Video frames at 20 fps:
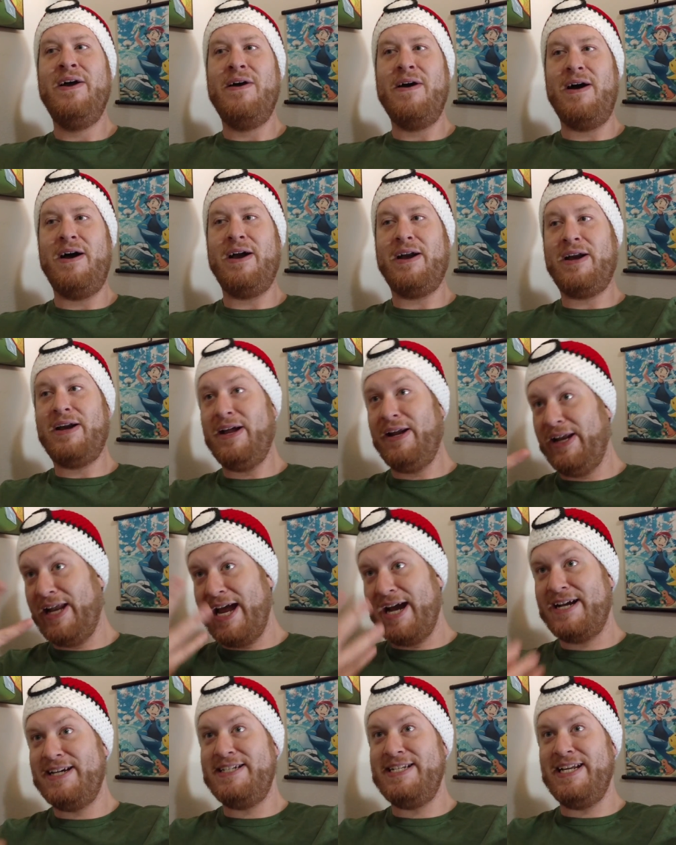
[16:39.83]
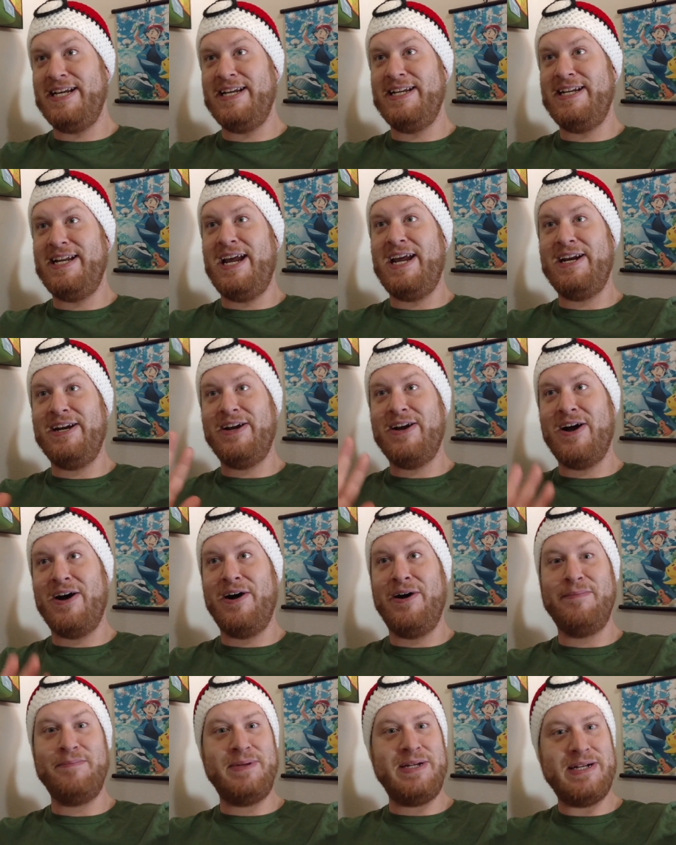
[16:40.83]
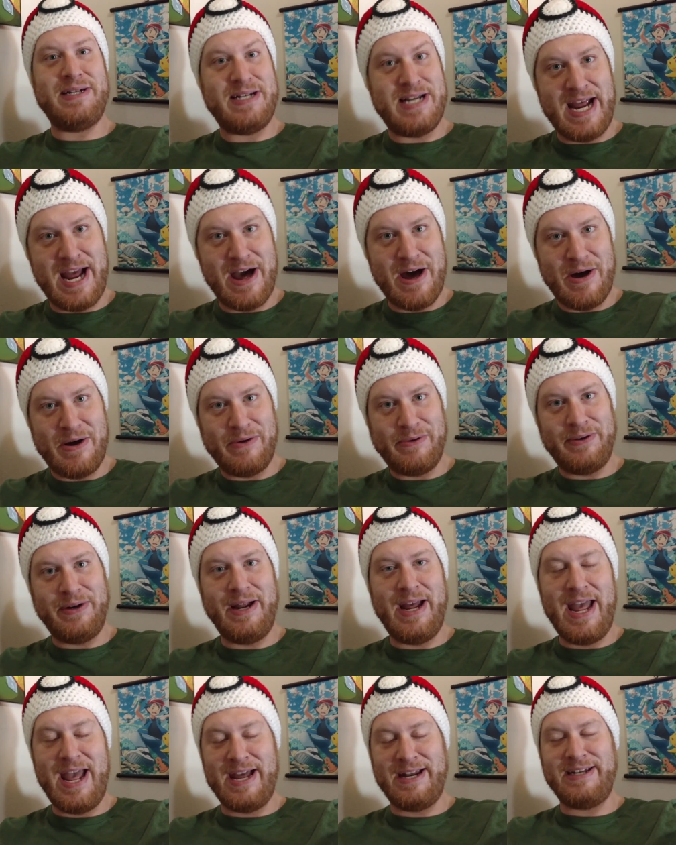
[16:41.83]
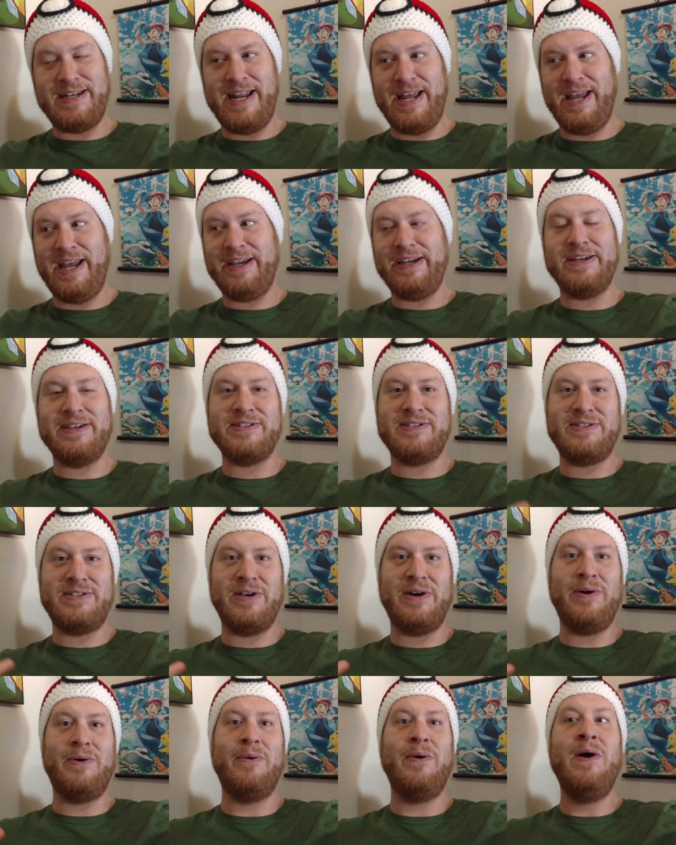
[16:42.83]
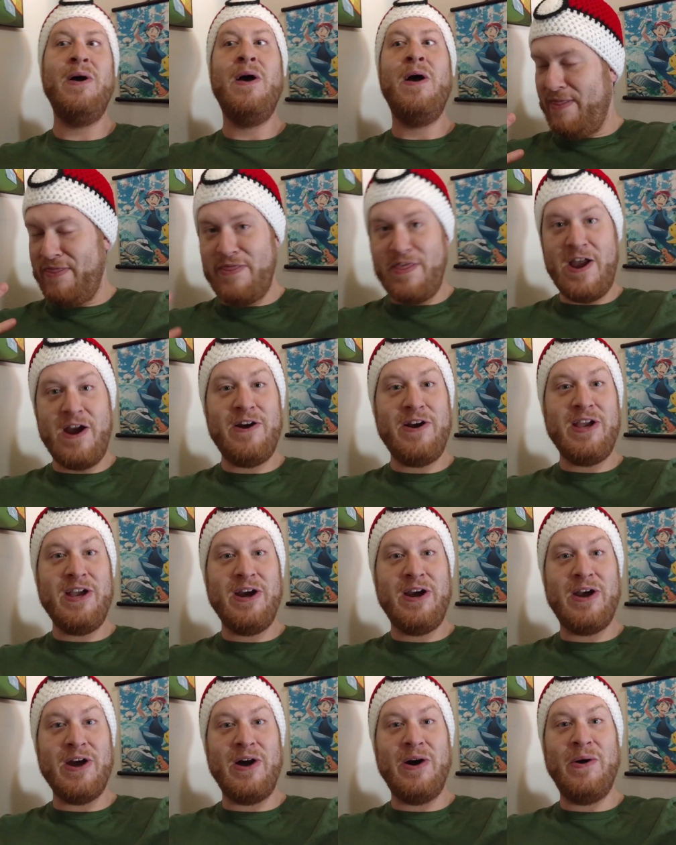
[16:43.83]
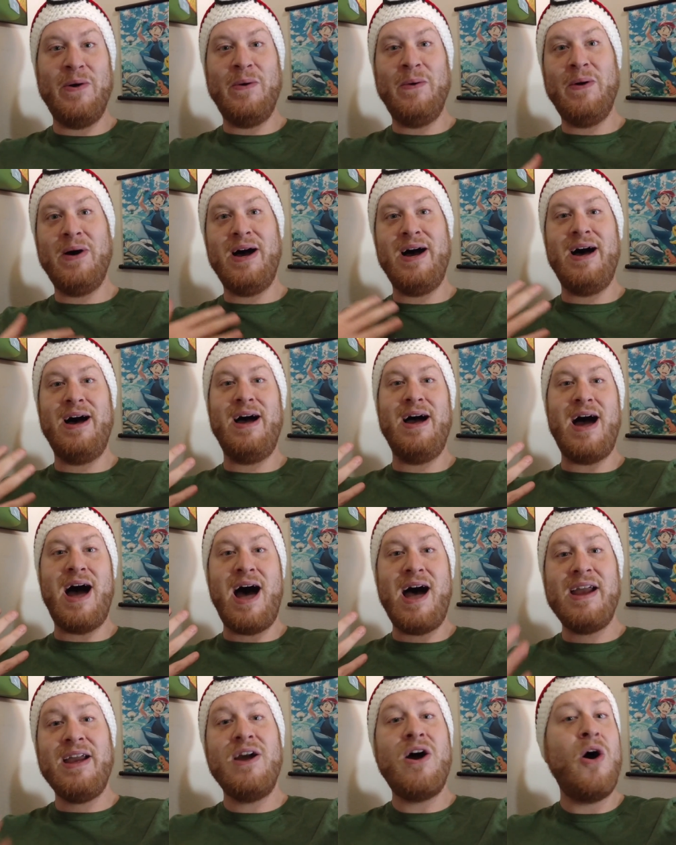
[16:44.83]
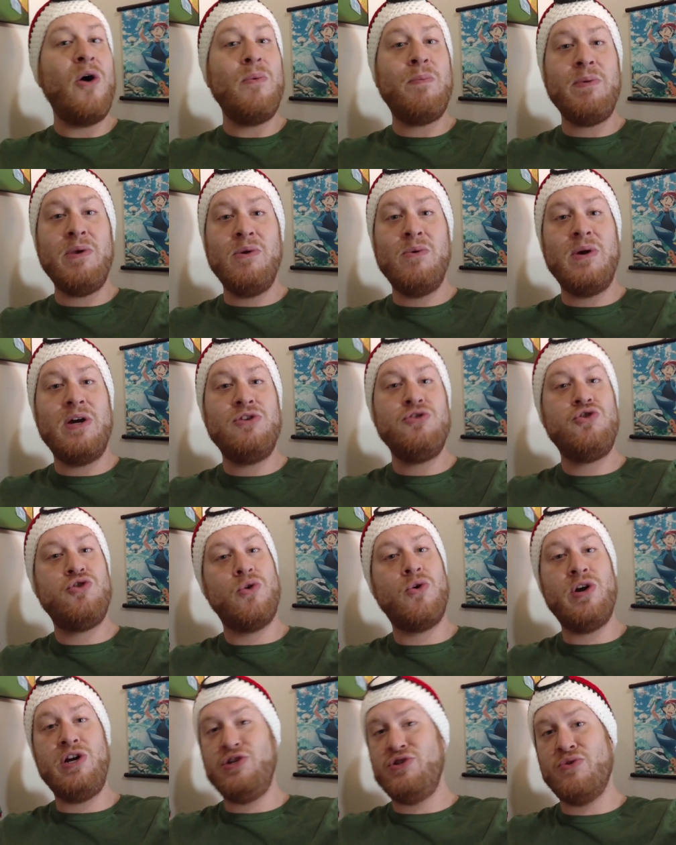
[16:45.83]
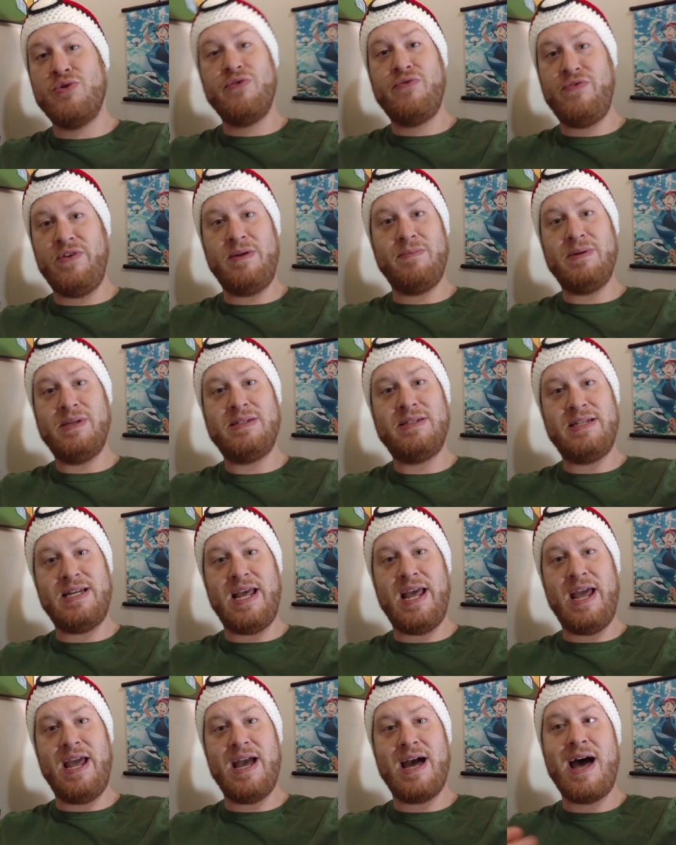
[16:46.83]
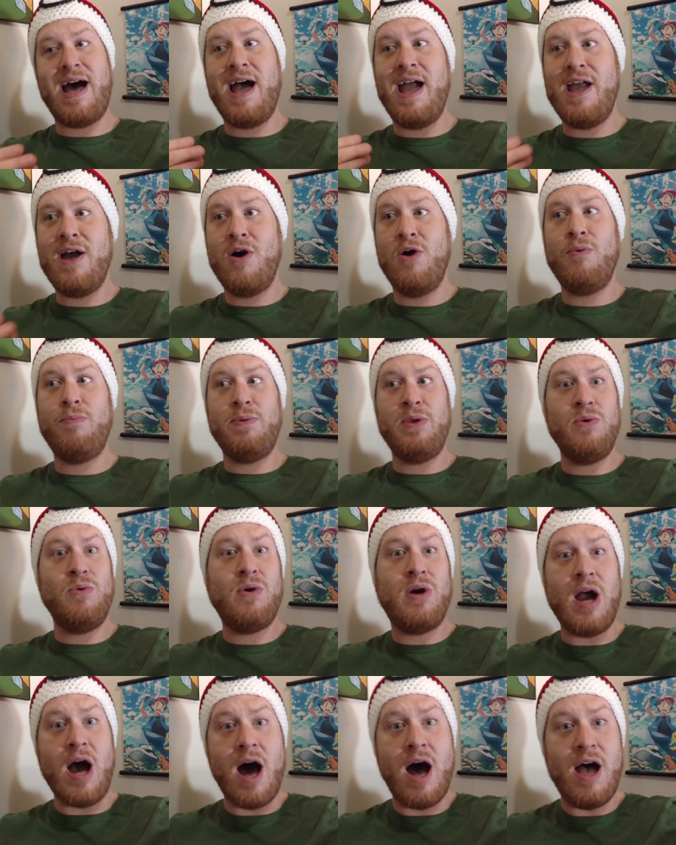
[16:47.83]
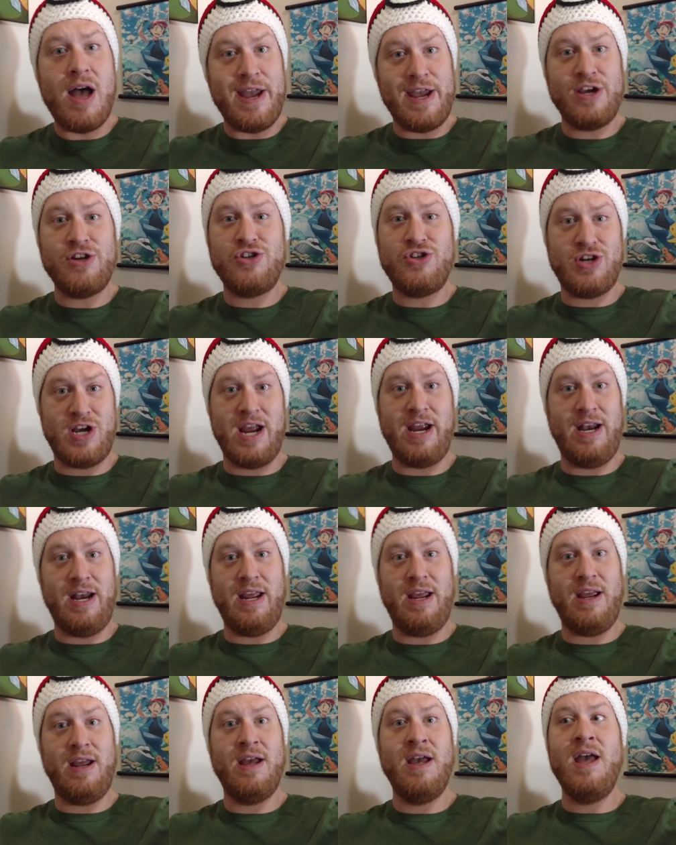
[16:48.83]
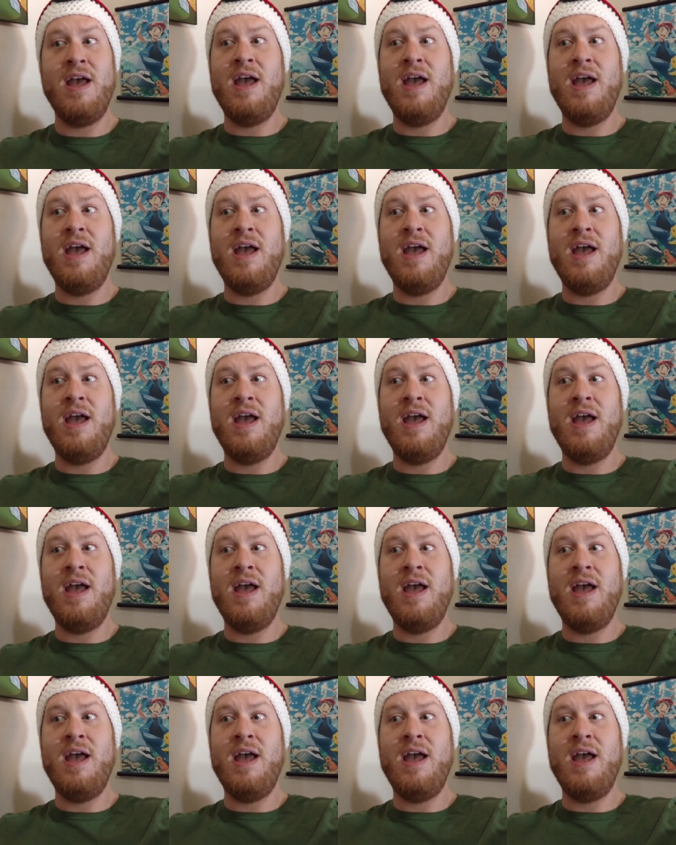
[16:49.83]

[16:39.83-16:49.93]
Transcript: uh, collected and calmed down ending. So there you go. Uh, I hope you enjoyed your Feebas day. I hope you got a shiny,